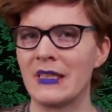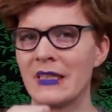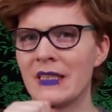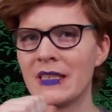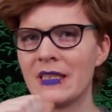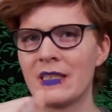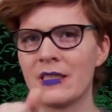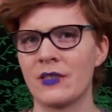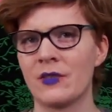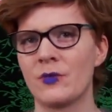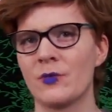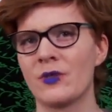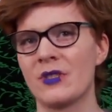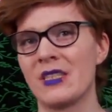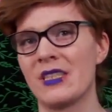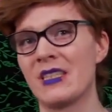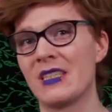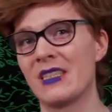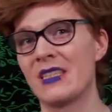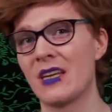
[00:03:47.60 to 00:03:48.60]
That doesn't
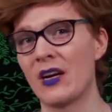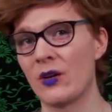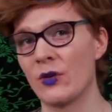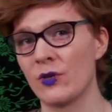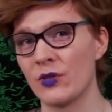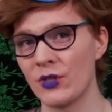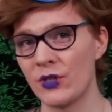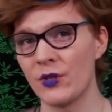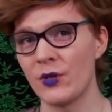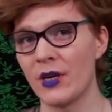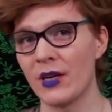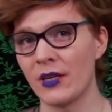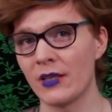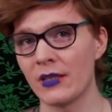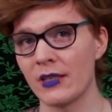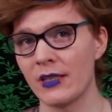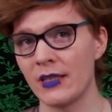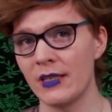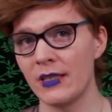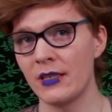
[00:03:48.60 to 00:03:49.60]
really sound too
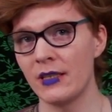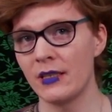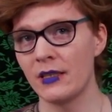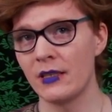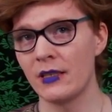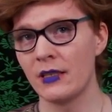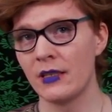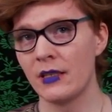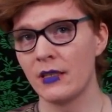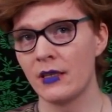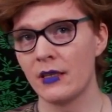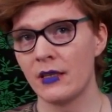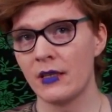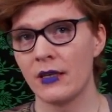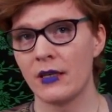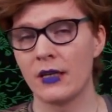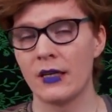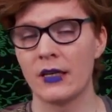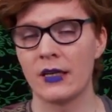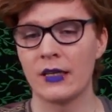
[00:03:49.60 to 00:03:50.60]
healthy.
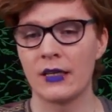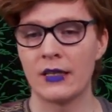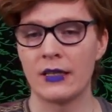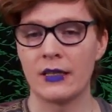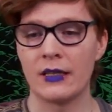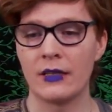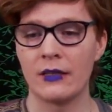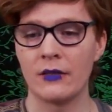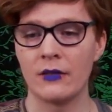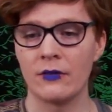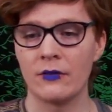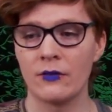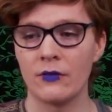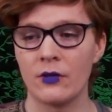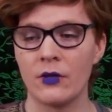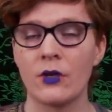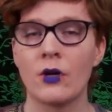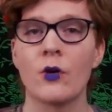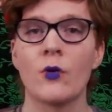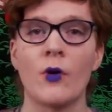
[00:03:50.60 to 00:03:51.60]
Uh,
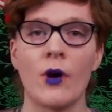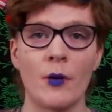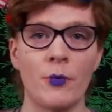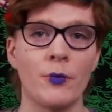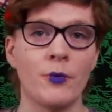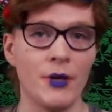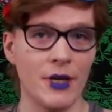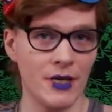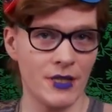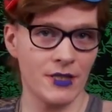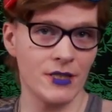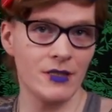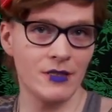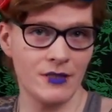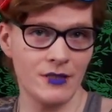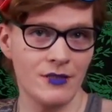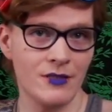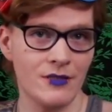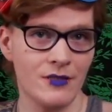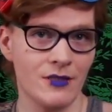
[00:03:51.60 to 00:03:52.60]

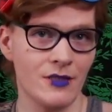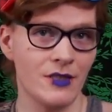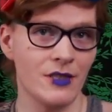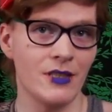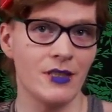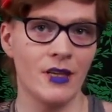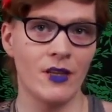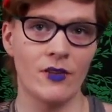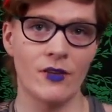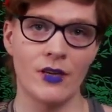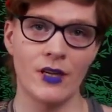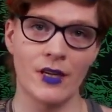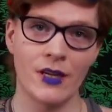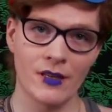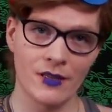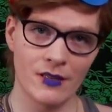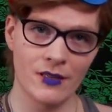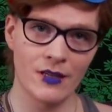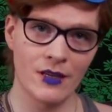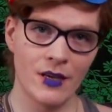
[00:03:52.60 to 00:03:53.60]
cooperation, on the other
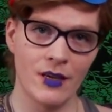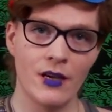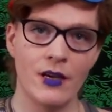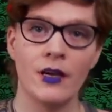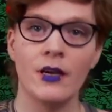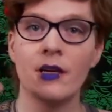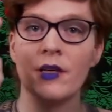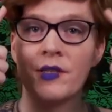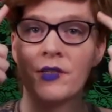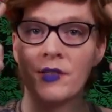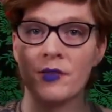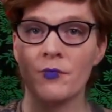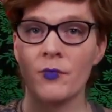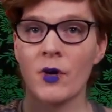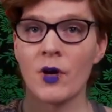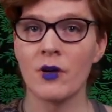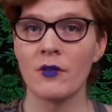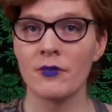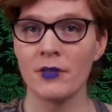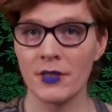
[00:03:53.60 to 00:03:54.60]
hand, is
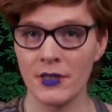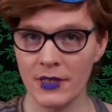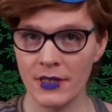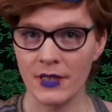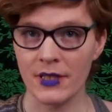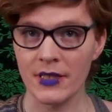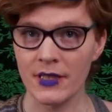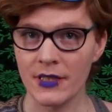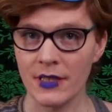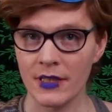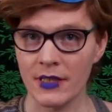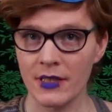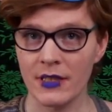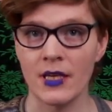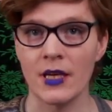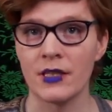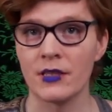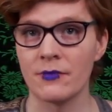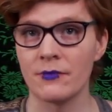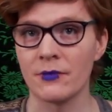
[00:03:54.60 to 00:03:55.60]
marvelously
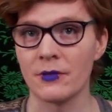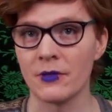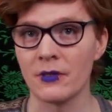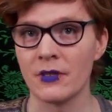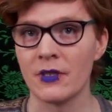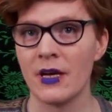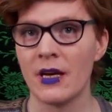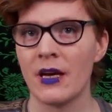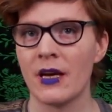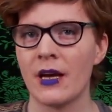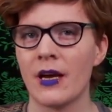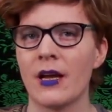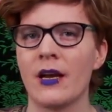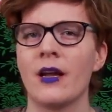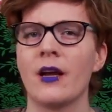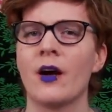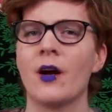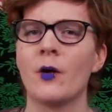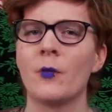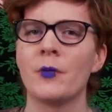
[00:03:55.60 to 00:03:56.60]
successful at
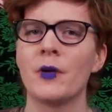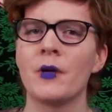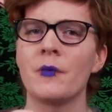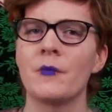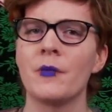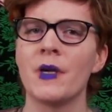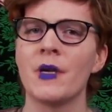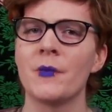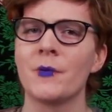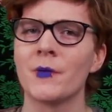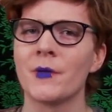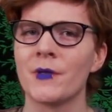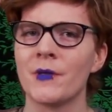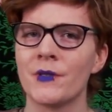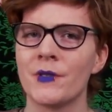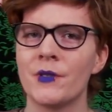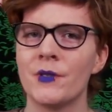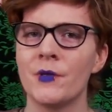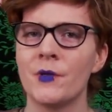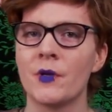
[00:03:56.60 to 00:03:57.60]
helping
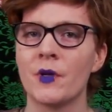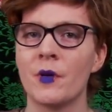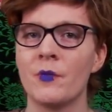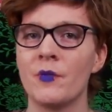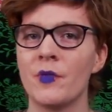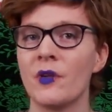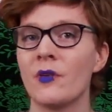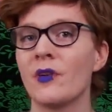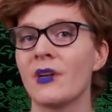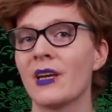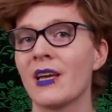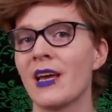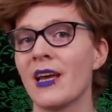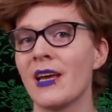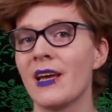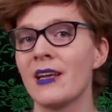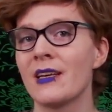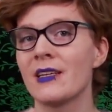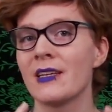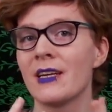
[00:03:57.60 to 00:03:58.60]
people to
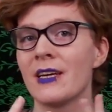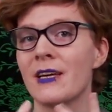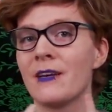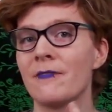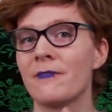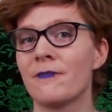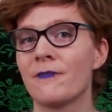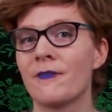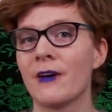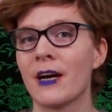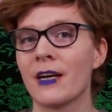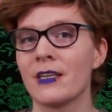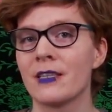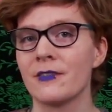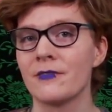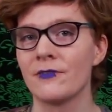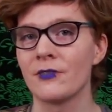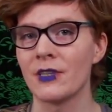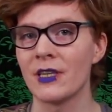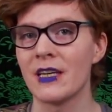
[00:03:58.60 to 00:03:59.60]
communicate
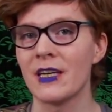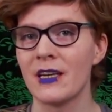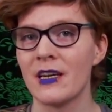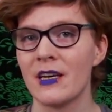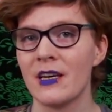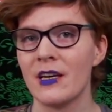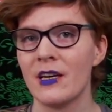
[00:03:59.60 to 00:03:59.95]
effectively,